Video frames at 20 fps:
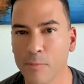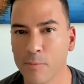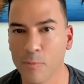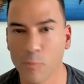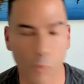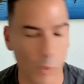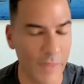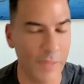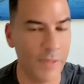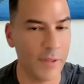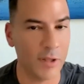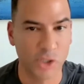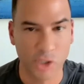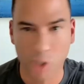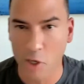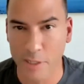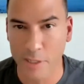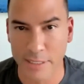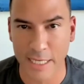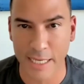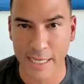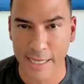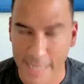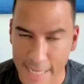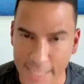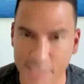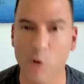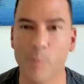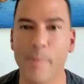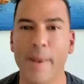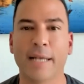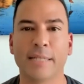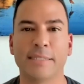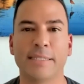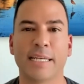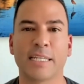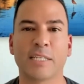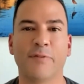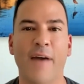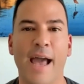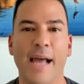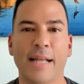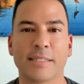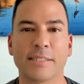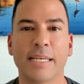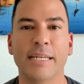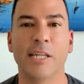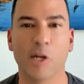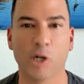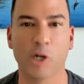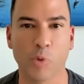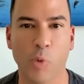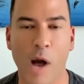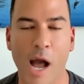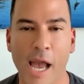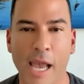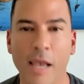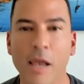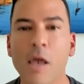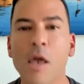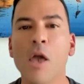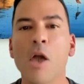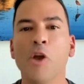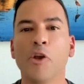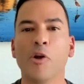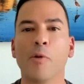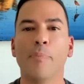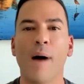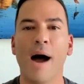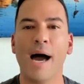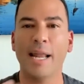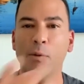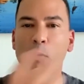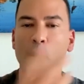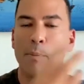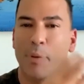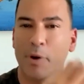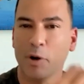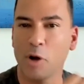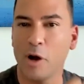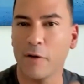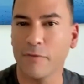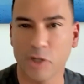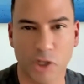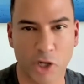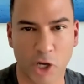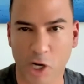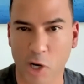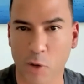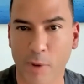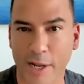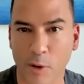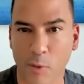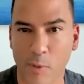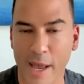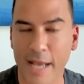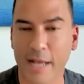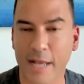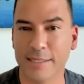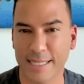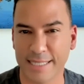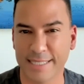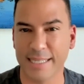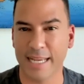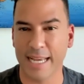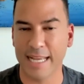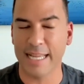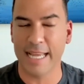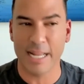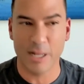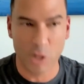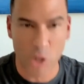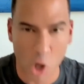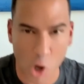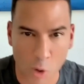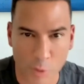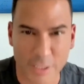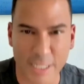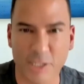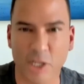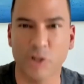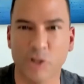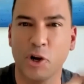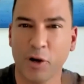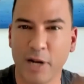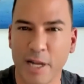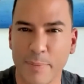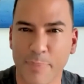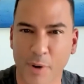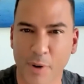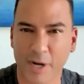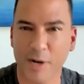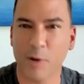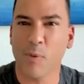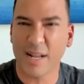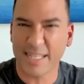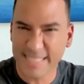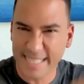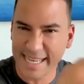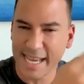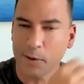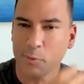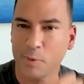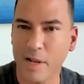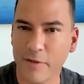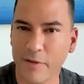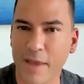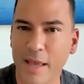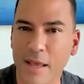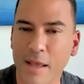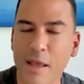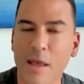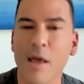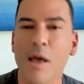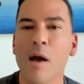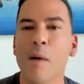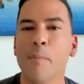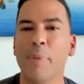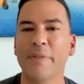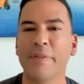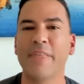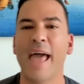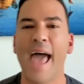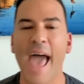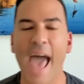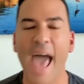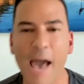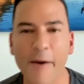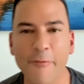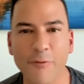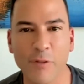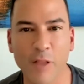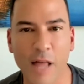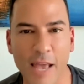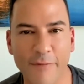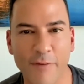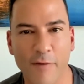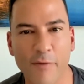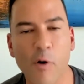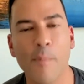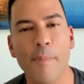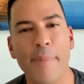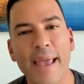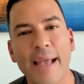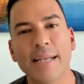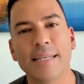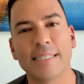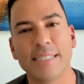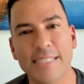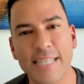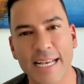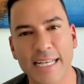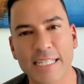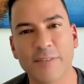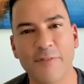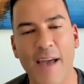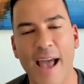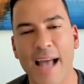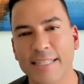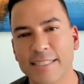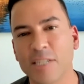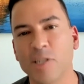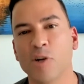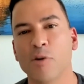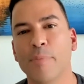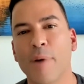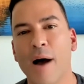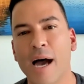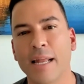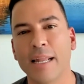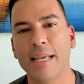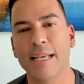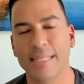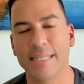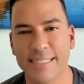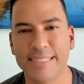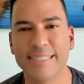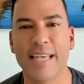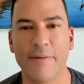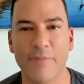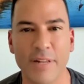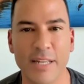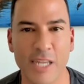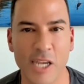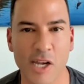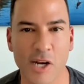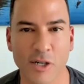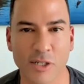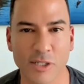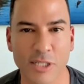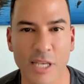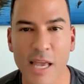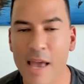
with certainty, it's omega-6 fats. And here's why. Your body will burn off the sugar right away because it knows it's a dirty burn and wants to get rid of it. But the half-life of omega-6 fats in your body is 7 years.